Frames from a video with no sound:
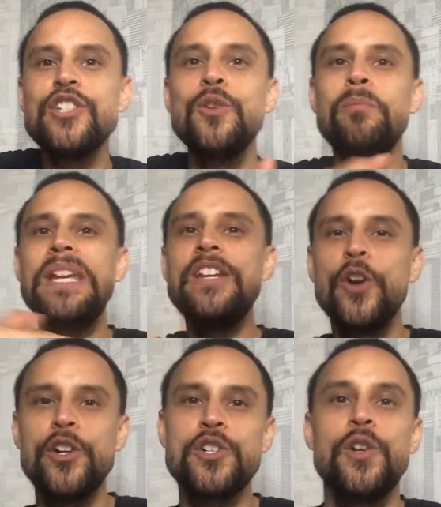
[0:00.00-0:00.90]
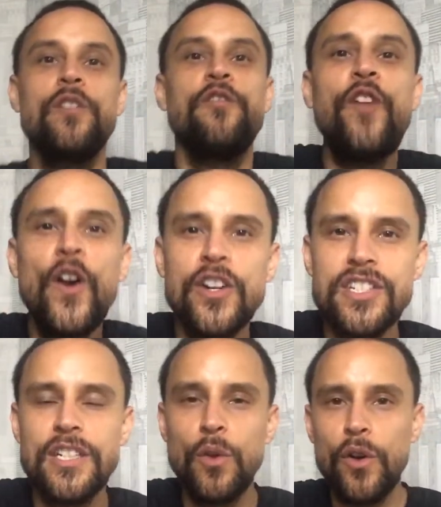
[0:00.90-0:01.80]
to be nurtured
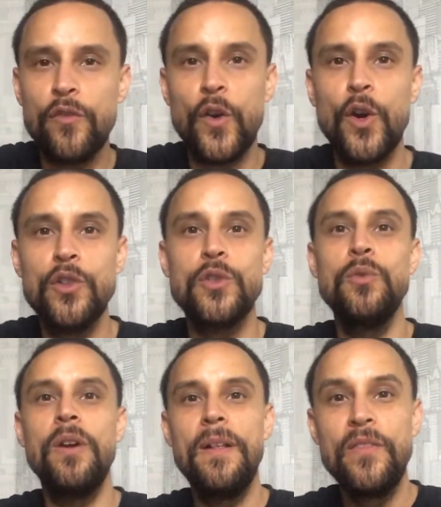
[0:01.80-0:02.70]
first in order for her to